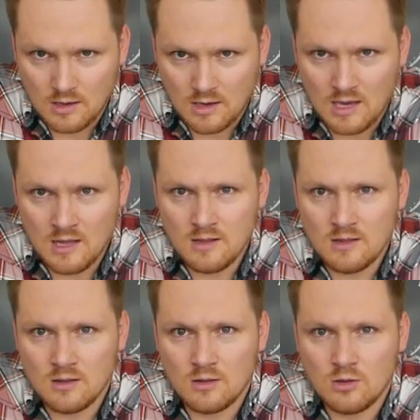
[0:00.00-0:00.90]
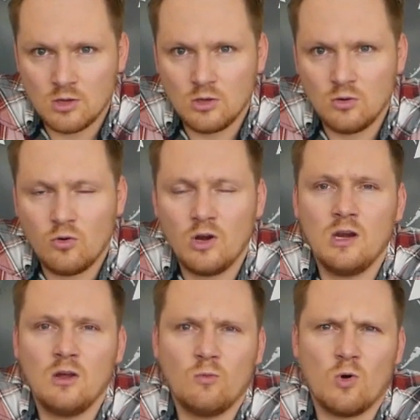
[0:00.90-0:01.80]
in the
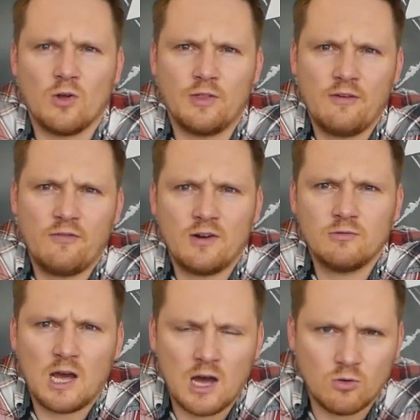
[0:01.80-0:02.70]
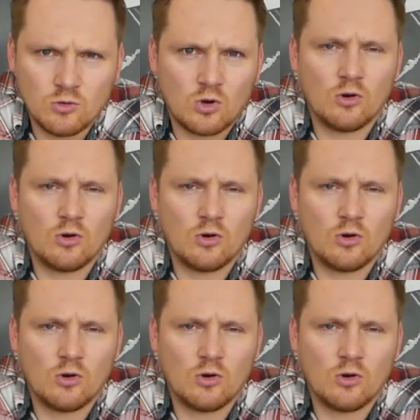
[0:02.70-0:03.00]
Ukrainian war, they found out,